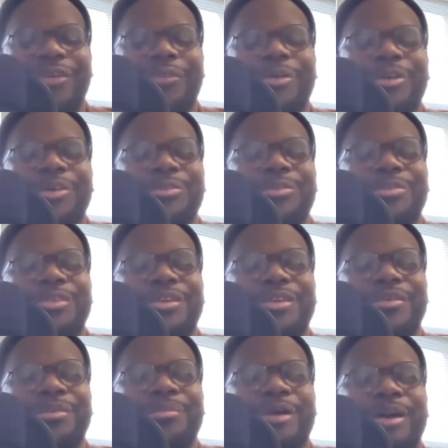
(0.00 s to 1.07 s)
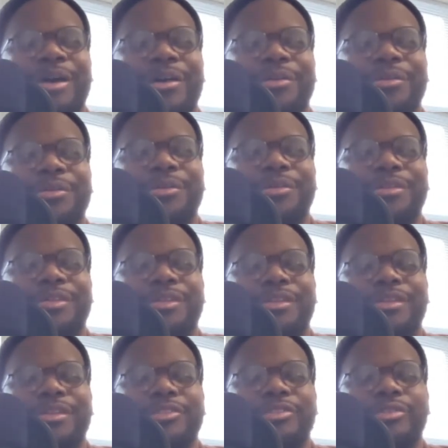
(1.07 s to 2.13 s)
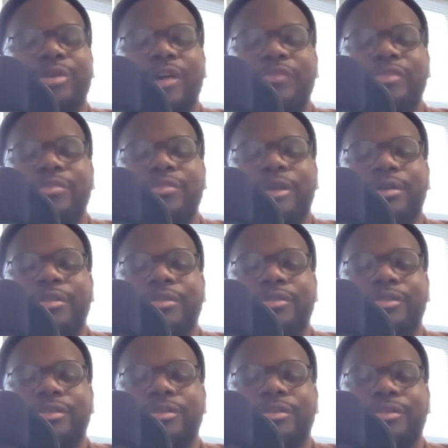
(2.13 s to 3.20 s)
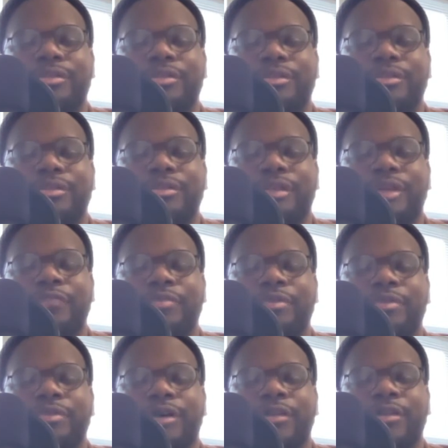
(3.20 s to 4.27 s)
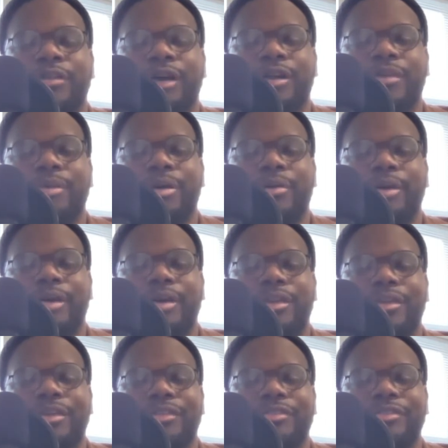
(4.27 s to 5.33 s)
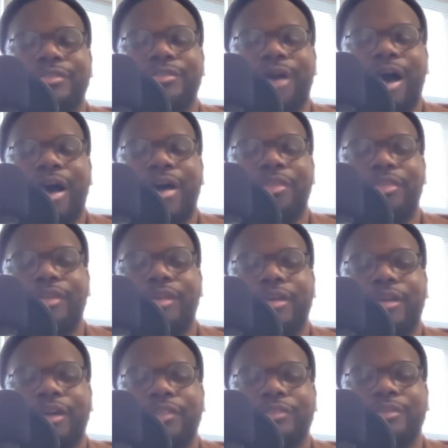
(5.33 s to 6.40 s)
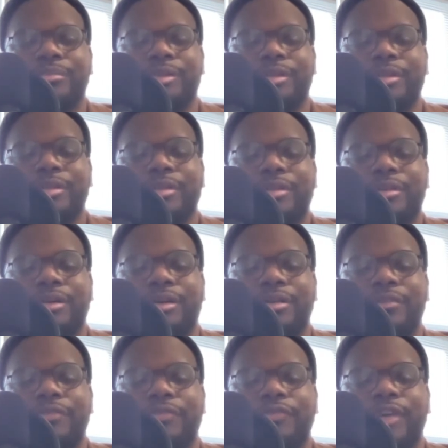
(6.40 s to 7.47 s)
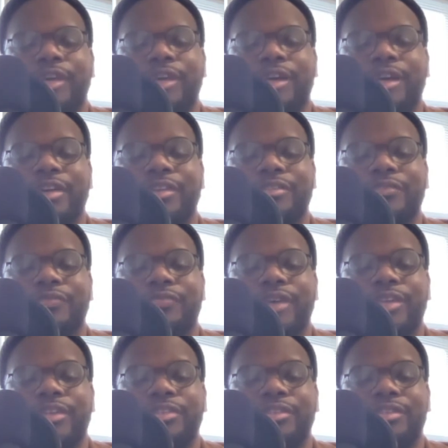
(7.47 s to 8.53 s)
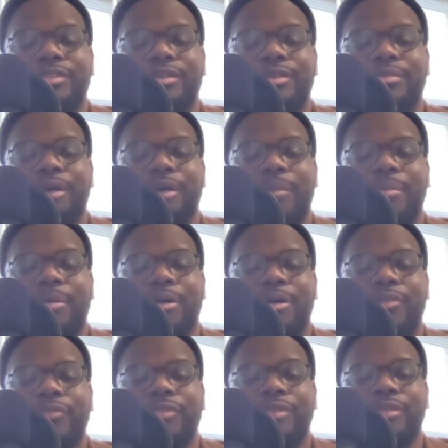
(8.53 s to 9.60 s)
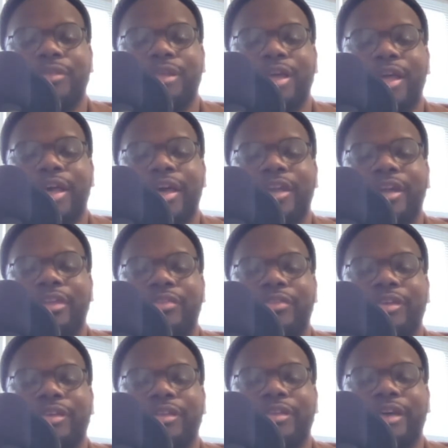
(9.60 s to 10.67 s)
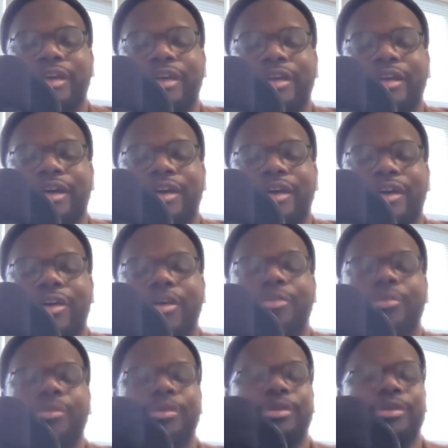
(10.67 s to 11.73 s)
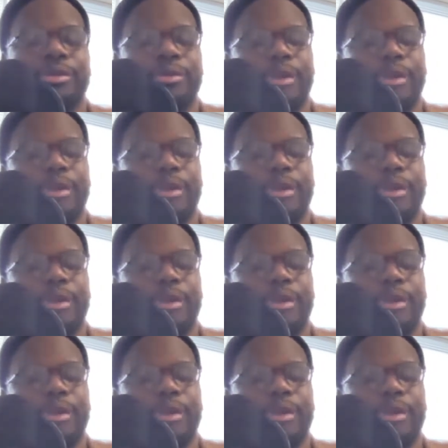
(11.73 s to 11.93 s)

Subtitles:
What do you think about? So, have you noticed they've been talking a lot about aliens. So, I think like some either fake ass invasion is gonna pop off, and I think that like our real